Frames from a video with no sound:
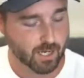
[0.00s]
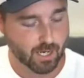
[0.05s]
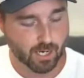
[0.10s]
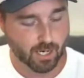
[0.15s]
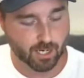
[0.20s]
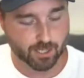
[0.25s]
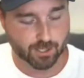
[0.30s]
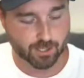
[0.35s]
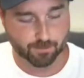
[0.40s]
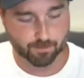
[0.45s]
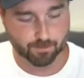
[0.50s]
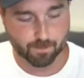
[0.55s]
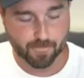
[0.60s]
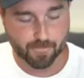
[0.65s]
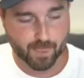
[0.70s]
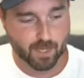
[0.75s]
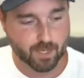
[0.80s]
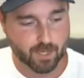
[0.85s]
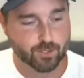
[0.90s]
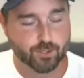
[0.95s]
Um,
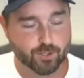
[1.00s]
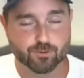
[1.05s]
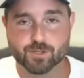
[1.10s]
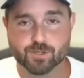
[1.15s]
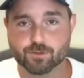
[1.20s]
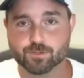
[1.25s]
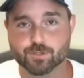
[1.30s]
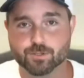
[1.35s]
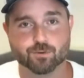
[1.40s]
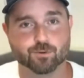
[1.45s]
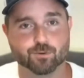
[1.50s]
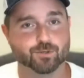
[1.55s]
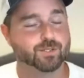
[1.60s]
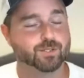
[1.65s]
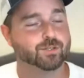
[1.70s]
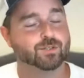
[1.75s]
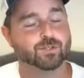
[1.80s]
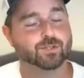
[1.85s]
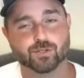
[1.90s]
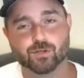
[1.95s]
use those tools.
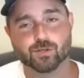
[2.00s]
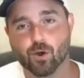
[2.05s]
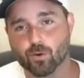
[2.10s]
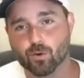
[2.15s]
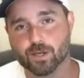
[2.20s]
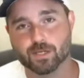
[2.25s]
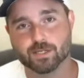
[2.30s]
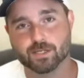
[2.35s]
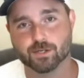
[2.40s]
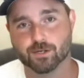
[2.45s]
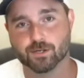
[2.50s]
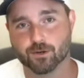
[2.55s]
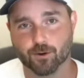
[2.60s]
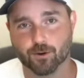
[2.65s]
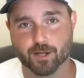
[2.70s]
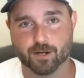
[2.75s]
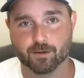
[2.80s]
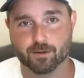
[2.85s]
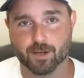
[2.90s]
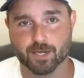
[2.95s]
So easy to
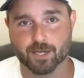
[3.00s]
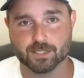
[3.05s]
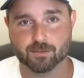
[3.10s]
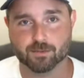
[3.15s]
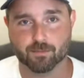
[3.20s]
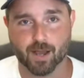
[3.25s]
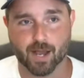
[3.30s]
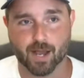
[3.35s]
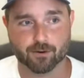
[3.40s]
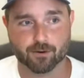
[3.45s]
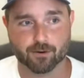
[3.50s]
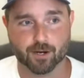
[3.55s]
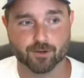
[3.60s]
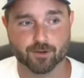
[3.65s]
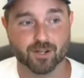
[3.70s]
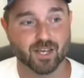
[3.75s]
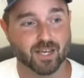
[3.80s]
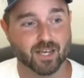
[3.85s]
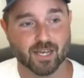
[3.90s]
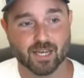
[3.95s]
create an amazing background.
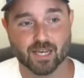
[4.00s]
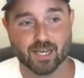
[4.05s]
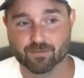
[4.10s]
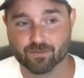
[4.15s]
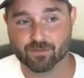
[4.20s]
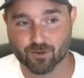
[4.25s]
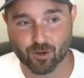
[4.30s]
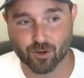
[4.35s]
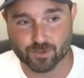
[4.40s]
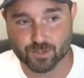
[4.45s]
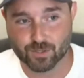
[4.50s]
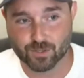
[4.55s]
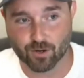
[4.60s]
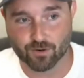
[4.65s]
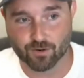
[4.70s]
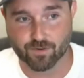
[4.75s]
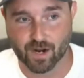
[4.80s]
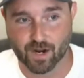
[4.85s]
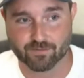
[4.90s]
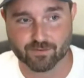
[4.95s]
If you go do our
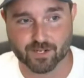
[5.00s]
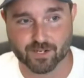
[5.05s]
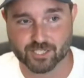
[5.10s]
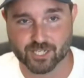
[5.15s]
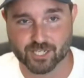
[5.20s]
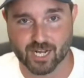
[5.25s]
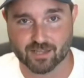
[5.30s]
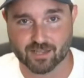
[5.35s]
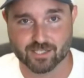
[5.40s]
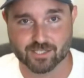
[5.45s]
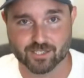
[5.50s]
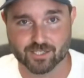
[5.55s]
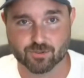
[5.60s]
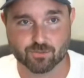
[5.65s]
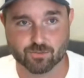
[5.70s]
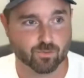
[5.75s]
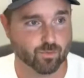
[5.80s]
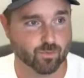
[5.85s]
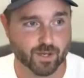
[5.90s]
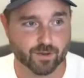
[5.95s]
five day challenge,
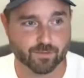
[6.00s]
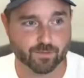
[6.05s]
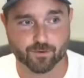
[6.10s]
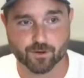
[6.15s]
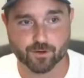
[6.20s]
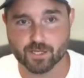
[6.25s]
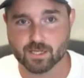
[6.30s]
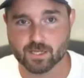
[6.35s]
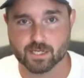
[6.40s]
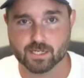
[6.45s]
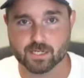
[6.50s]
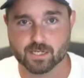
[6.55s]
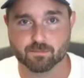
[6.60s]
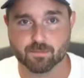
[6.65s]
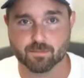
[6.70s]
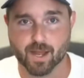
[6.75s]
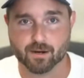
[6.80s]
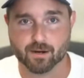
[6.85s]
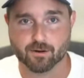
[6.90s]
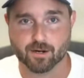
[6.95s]
we have free LinkedIn
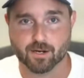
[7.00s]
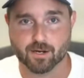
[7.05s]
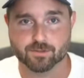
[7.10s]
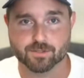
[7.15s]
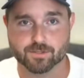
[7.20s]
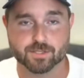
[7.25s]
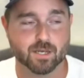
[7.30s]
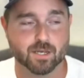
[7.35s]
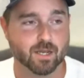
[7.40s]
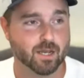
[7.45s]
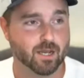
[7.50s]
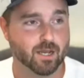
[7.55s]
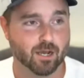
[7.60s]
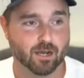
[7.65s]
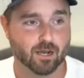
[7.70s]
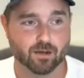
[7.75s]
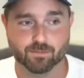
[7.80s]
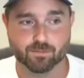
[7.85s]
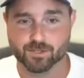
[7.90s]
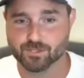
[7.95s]
backgrounds
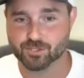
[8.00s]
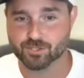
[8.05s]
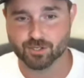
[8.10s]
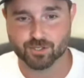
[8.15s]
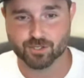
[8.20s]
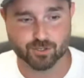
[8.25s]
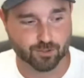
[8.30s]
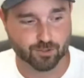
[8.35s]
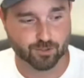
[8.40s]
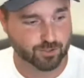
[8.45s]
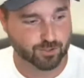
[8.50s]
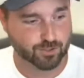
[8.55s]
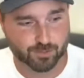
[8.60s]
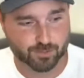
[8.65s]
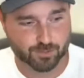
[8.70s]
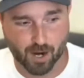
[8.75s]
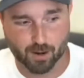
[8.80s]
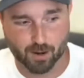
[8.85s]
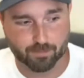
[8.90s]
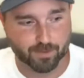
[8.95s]
um, that you can use and just
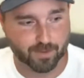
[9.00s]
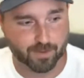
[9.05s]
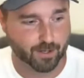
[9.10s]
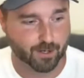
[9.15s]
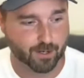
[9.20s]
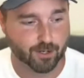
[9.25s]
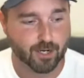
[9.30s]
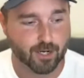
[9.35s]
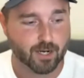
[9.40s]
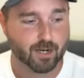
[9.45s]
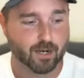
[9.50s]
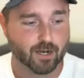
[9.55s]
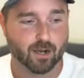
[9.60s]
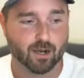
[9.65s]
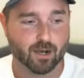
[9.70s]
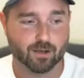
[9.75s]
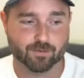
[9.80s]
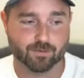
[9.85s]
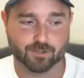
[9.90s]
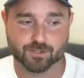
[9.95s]
pop in there. Uh,
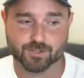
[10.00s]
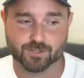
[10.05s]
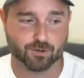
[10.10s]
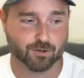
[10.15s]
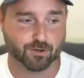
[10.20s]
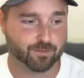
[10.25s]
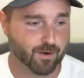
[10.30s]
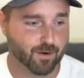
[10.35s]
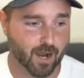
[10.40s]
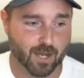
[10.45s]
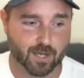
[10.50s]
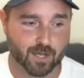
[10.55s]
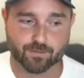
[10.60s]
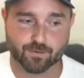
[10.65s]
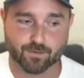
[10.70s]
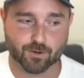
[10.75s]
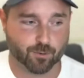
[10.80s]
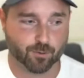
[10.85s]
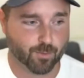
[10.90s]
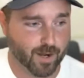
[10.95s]
if you're certified, if
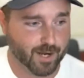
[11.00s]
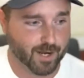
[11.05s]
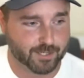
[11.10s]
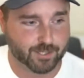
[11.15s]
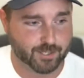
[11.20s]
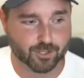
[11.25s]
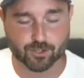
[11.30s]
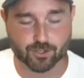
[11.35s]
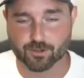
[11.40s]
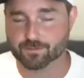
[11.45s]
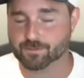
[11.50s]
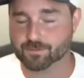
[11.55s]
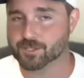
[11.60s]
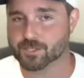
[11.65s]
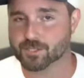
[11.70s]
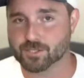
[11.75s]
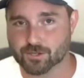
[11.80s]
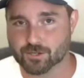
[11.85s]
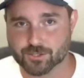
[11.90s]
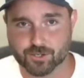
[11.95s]
you're a ranger, if you're
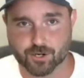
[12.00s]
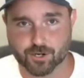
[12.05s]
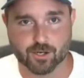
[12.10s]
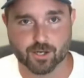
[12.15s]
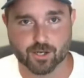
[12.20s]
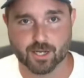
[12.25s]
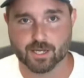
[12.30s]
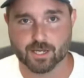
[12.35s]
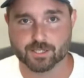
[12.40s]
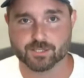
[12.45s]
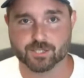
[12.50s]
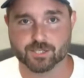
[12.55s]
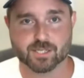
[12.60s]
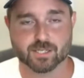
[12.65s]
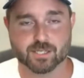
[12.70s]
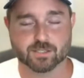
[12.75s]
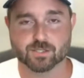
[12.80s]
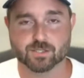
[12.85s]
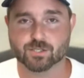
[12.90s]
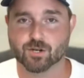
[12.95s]
just on trailhead, just
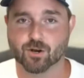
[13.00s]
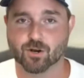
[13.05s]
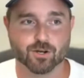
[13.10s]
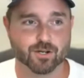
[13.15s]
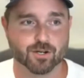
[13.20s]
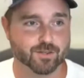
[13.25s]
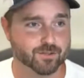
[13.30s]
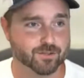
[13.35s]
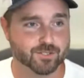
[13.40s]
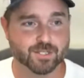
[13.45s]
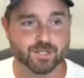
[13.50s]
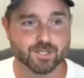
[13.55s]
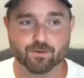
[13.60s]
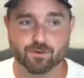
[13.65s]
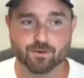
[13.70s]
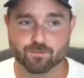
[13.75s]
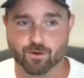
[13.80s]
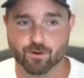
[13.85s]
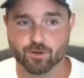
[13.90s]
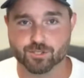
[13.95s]
getting started, there's
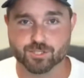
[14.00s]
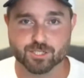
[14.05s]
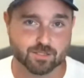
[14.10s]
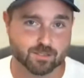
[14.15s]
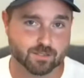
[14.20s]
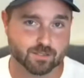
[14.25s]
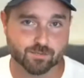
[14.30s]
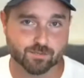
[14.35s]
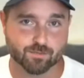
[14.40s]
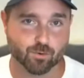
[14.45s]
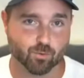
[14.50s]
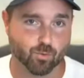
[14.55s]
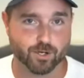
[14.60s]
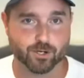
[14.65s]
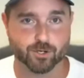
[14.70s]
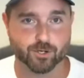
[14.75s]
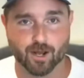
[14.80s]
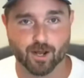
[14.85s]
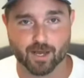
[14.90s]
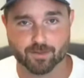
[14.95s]
different versions for where
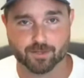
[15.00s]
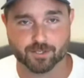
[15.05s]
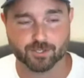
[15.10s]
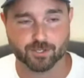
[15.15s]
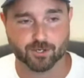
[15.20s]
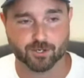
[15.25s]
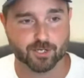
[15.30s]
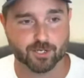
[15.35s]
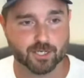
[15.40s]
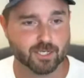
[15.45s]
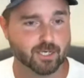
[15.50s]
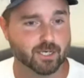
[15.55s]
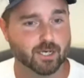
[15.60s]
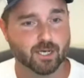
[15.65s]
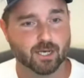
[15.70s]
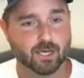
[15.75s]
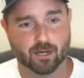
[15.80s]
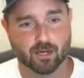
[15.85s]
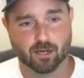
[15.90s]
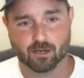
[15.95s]
you're at in the journey.
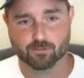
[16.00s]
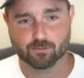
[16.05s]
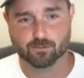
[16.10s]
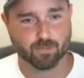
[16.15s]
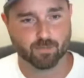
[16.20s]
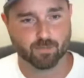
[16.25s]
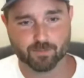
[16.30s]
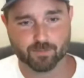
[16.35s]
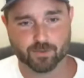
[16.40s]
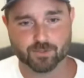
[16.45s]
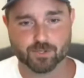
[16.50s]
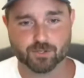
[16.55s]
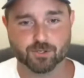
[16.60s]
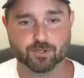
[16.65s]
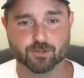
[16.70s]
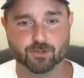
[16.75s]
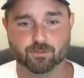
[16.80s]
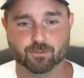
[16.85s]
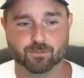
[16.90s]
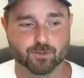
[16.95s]
Um, pop those on
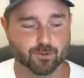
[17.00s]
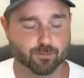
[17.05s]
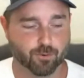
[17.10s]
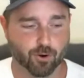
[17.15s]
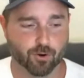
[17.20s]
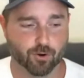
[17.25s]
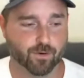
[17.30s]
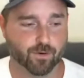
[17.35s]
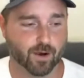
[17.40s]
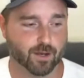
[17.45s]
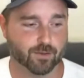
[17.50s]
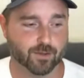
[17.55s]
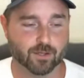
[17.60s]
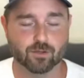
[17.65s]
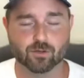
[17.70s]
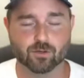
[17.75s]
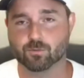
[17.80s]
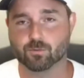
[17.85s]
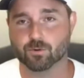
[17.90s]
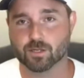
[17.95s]
your your profile. They
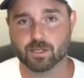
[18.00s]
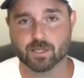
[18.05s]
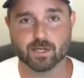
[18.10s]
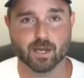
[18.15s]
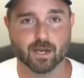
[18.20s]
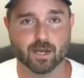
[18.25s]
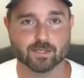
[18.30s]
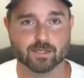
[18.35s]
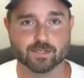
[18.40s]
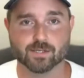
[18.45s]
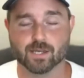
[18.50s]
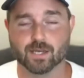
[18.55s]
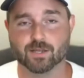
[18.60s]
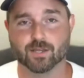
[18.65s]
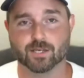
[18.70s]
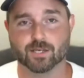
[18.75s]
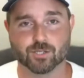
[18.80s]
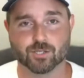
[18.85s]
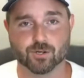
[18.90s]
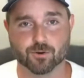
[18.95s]
look really nice and
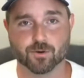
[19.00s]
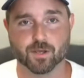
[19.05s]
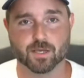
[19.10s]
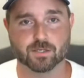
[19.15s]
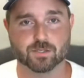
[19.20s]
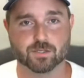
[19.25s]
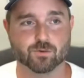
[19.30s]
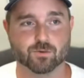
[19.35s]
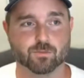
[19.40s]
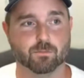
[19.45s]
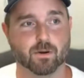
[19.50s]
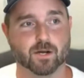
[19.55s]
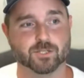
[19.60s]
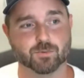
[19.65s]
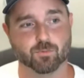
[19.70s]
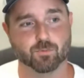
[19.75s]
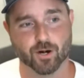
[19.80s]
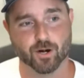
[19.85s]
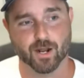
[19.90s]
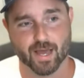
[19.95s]
they showcase you
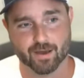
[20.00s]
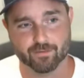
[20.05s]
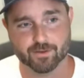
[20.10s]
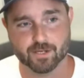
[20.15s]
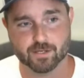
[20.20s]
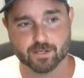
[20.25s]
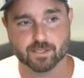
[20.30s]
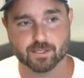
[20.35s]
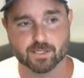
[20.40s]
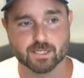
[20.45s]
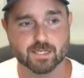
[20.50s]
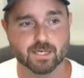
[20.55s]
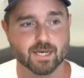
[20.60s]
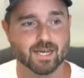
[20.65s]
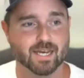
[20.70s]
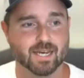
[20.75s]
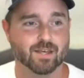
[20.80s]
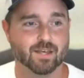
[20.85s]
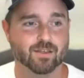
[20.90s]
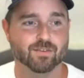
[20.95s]
much more evidently
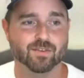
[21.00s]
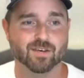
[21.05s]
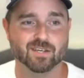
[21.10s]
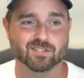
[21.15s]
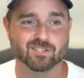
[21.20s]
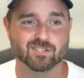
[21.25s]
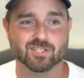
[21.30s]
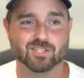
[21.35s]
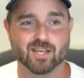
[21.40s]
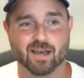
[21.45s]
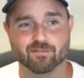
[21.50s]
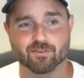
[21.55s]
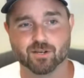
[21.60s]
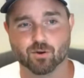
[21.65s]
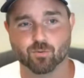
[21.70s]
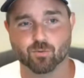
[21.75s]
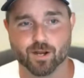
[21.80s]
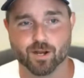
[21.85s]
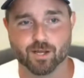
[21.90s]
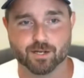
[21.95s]
than just having
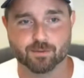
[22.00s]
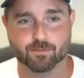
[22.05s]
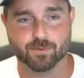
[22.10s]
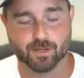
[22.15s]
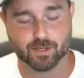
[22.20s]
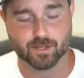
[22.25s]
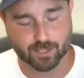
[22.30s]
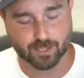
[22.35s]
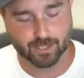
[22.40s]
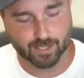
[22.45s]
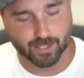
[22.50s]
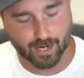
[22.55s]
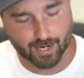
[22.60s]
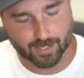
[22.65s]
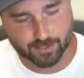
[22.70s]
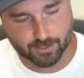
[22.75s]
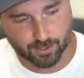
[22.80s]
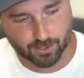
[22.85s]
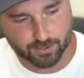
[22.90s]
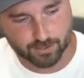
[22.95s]
a random thing. Like a guy I
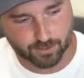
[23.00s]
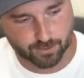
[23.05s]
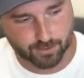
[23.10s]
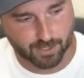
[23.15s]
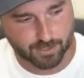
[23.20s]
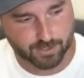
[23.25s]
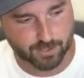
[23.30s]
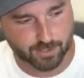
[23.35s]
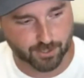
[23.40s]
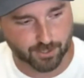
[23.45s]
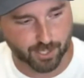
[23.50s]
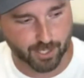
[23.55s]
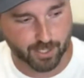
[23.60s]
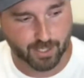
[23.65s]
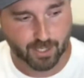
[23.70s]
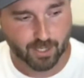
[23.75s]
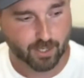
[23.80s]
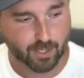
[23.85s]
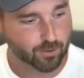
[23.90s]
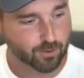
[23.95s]
talked to yesterday,
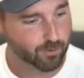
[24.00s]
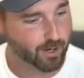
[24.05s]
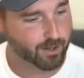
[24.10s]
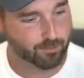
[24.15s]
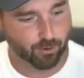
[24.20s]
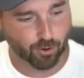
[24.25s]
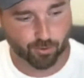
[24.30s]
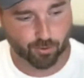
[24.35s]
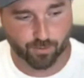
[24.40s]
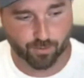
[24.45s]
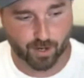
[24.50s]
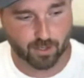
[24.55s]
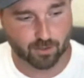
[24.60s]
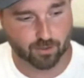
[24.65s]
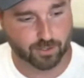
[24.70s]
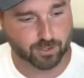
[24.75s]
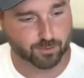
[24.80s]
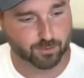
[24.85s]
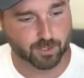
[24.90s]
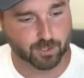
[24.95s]
great profile,
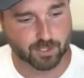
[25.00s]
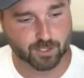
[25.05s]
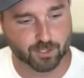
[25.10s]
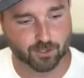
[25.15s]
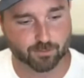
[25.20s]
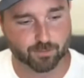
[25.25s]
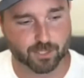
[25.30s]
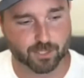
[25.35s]
looked really good, but his